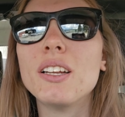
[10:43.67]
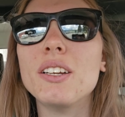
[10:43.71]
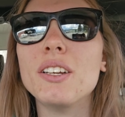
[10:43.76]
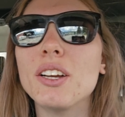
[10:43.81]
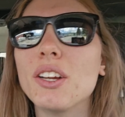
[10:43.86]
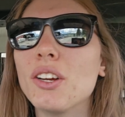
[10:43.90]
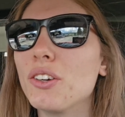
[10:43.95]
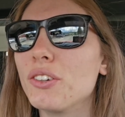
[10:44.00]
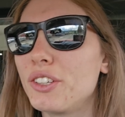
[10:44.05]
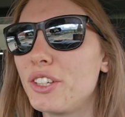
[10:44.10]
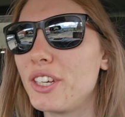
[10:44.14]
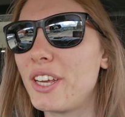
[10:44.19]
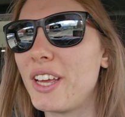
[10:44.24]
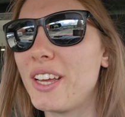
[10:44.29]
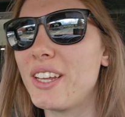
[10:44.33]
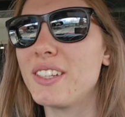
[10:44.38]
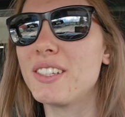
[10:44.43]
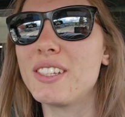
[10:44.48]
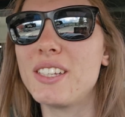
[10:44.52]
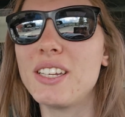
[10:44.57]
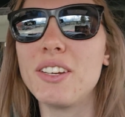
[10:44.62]
No, you
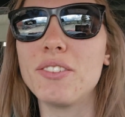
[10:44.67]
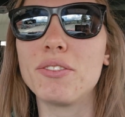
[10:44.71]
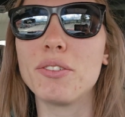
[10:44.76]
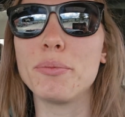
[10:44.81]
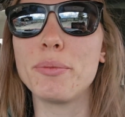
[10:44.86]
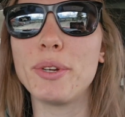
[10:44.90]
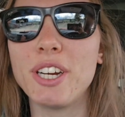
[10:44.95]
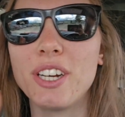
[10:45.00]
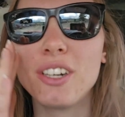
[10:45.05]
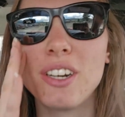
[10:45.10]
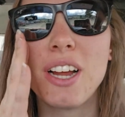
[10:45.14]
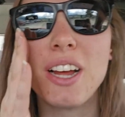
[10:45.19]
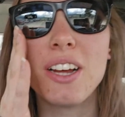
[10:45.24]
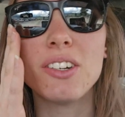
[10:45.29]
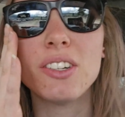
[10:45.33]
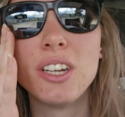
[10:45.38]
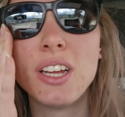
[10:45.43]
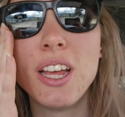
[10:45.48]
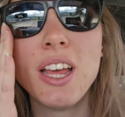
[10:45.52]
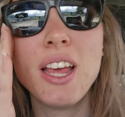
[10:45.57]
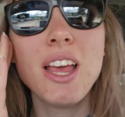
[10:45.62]
can't see it from here now.
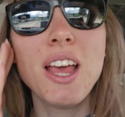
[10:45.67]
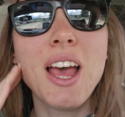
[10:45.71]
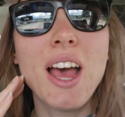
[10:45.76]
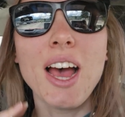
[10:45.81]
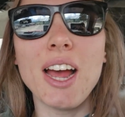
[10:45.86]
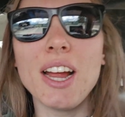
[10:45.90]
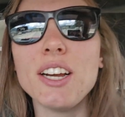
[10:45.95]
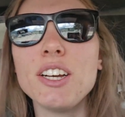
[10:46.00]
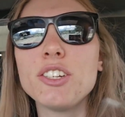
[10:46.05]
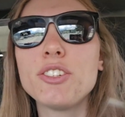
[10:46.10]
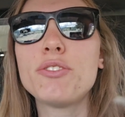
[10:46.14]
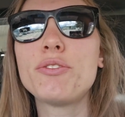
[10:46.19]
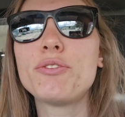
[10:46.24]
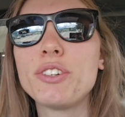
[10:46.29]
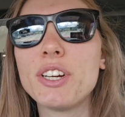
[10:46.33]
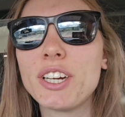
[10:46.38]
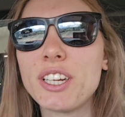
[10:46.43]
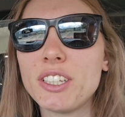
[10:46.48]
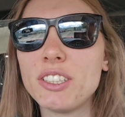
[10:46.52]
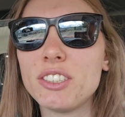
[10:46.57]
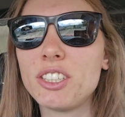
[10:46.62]
I just
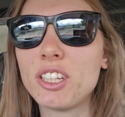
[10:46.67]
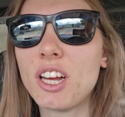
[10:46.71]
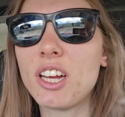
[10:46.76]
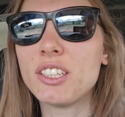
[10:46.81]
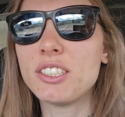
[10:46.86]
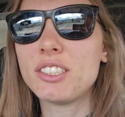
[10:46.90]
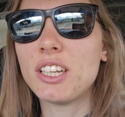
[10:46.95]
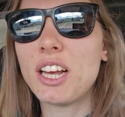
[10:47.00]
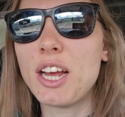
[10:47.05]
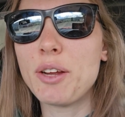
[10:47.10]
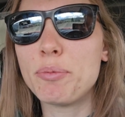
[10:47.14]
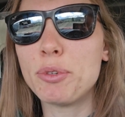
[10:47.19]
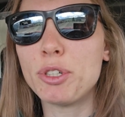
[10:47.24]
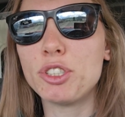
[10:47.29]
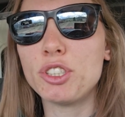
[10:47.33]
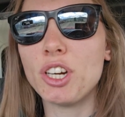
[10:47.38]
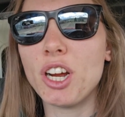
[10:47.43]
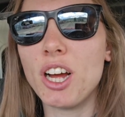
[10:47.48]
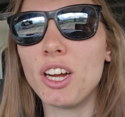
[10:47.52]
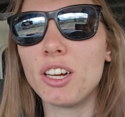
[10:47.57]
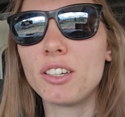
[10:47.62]
freaking saw a
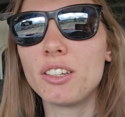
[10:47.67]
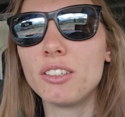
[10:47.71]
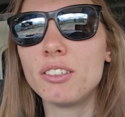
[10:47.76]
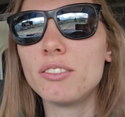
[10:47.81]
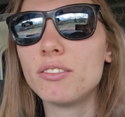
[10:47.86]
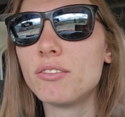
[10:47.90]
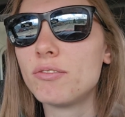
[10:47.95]
Cybertruck.